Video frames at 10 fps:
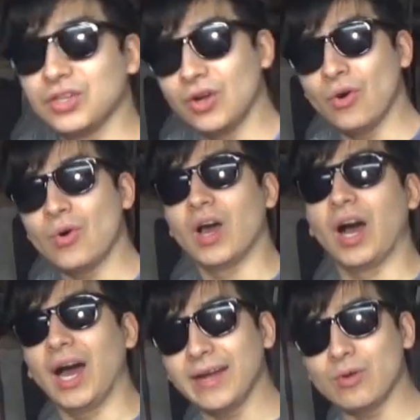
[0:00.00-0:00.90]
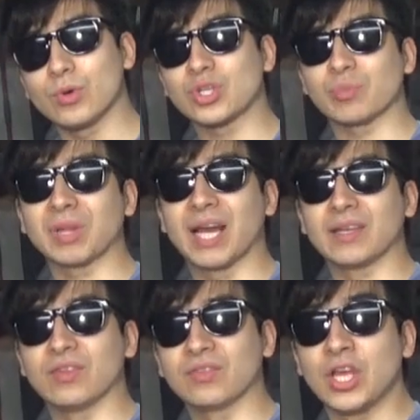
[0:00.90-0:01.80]
You know, I know what your
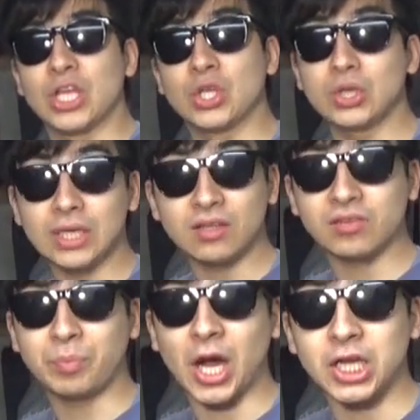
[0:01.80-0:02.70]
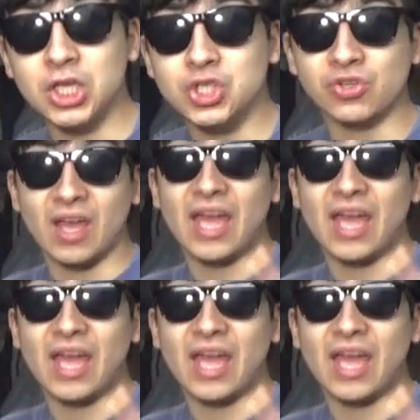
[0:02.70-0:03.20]
plan is. You let this binding just